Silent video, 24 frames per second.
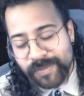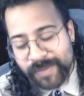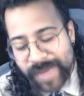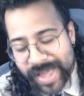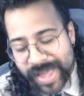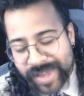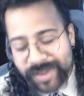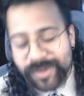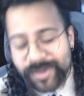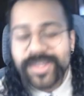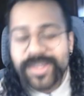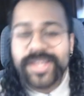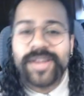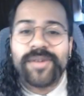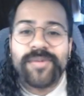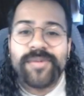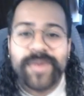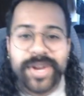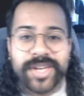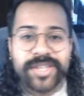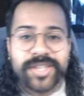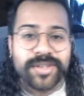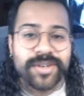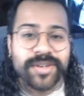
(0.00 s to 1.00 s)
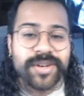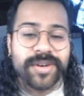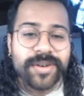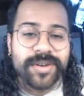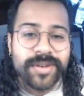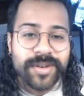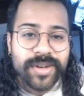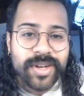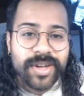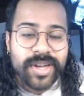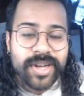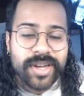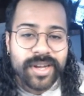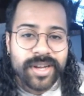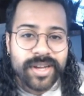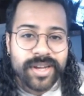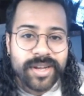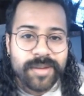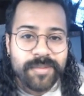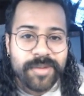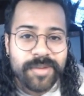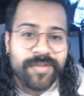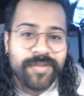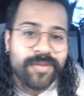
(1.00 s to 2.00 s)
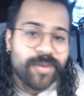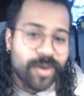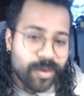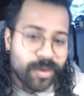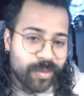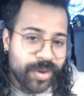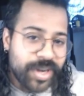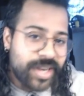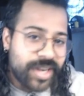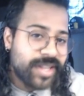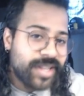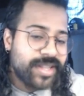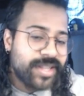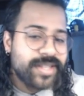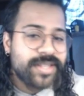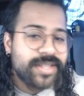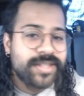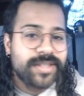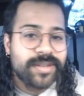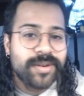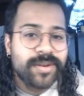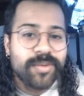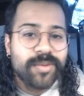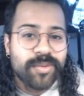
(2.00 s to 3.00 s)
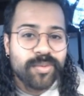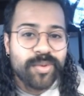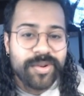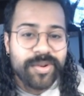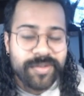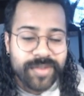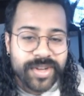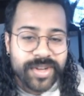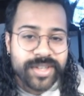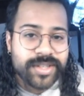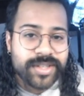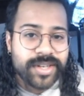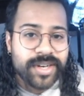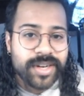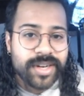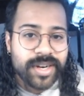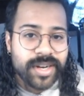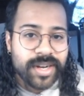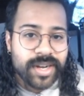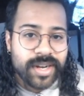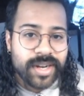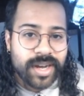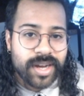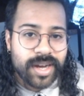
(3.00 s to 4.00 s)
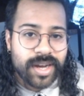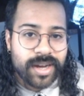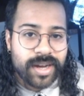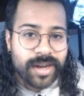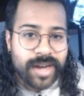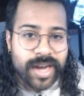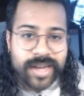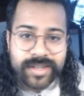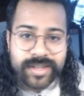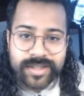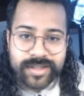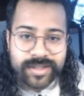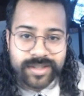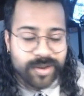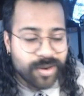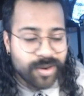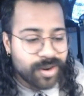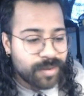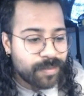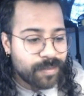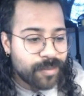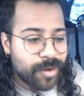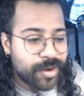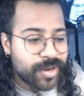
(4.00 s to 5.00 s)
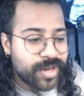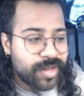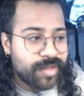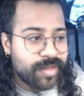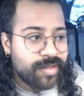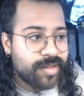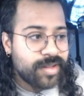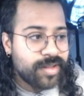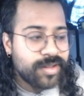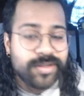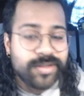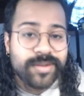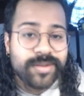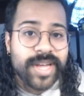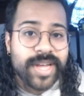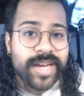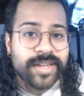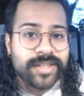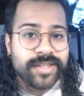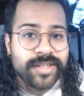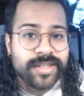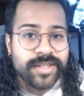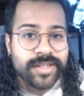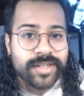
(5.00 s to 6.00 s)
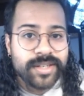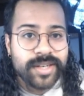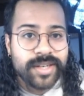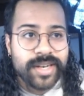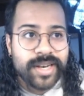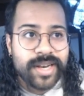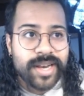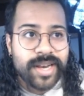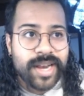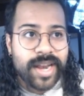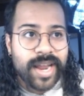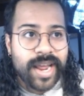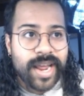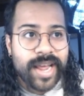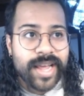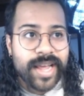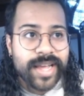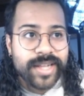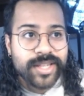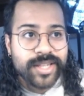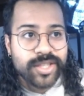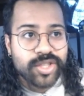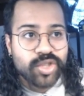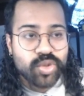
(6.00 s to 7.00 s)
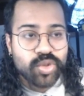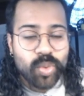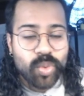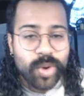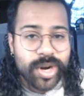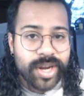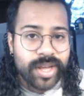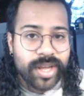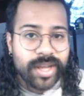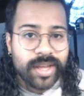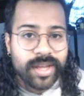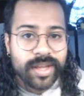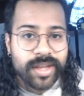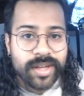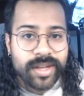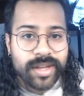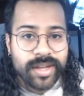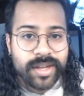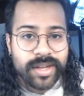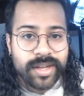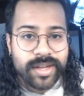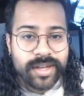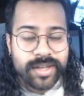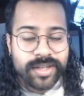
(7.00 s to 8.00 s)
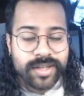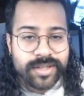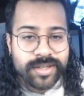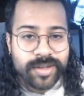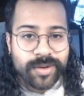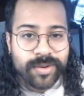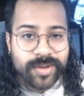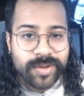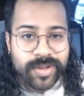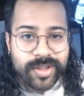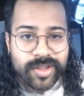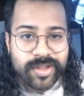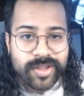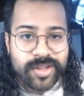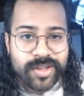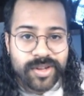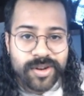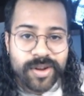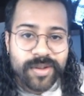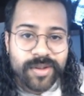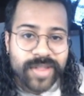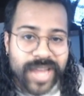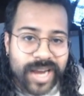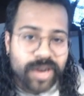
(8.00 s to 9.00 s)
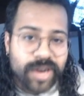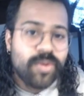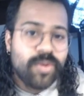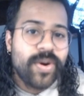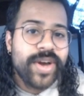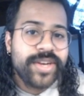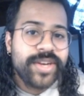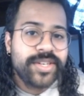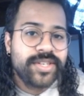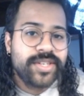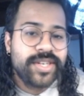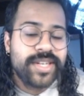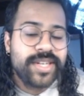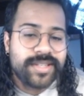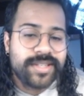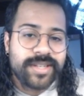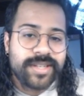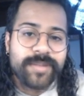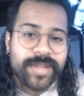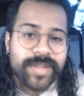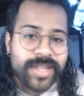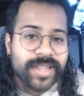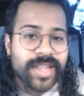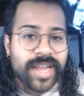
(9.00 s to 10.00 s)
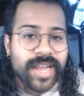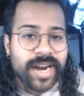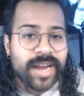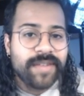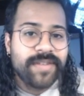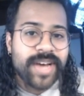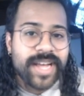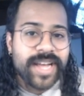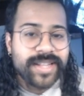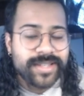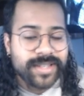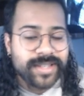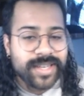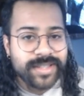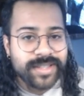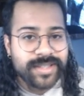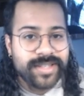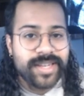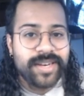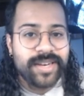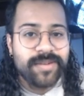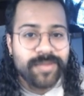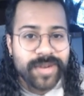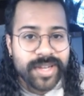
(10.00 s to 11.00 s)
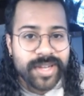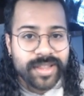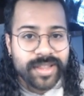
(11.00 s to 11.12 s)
on the original, before we did this revision, I started markets in 2020. So, that question is something that I've had to contend with,